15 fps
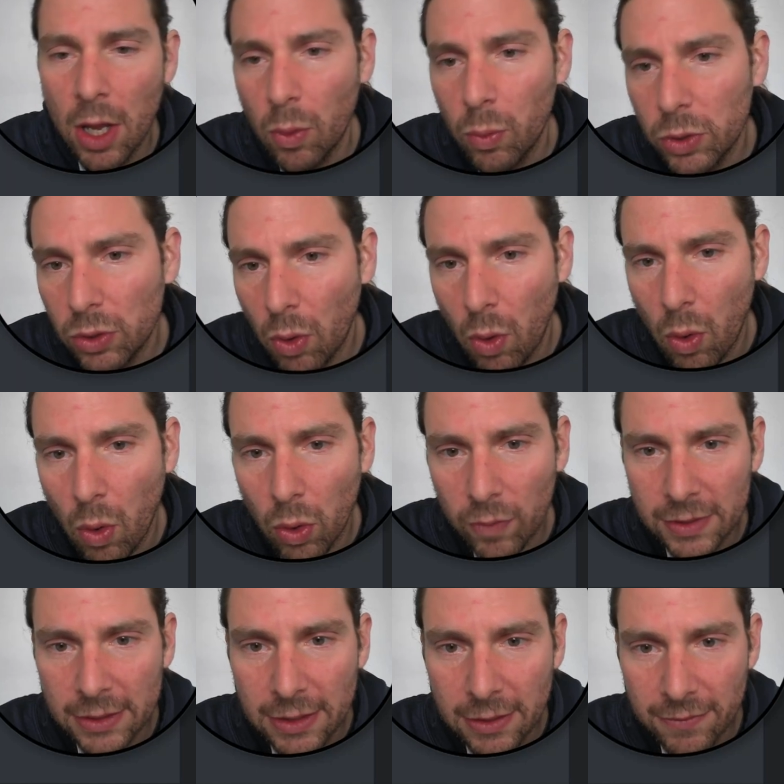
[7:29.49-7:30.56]
with all of
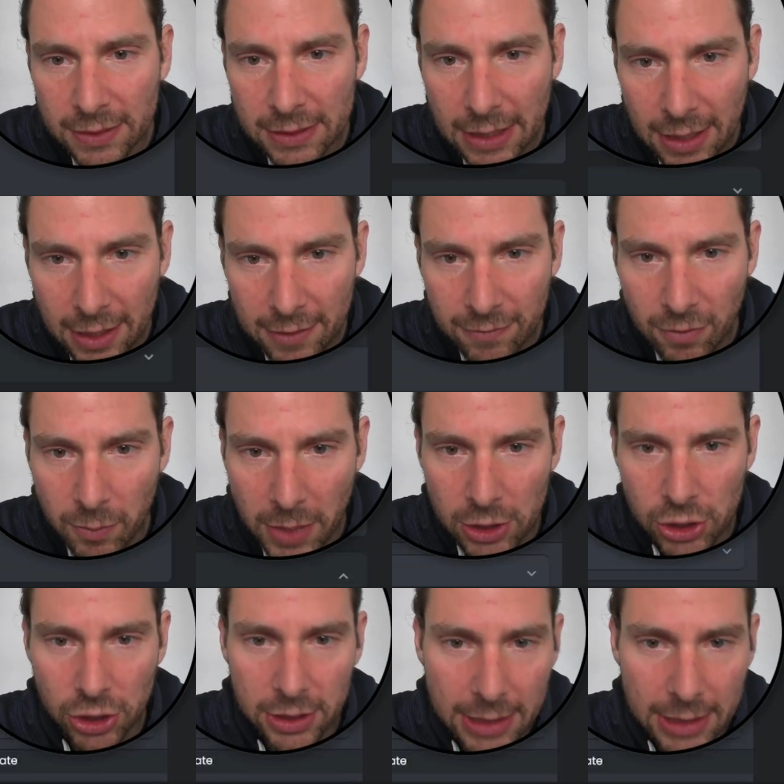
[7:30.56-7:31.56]
the different information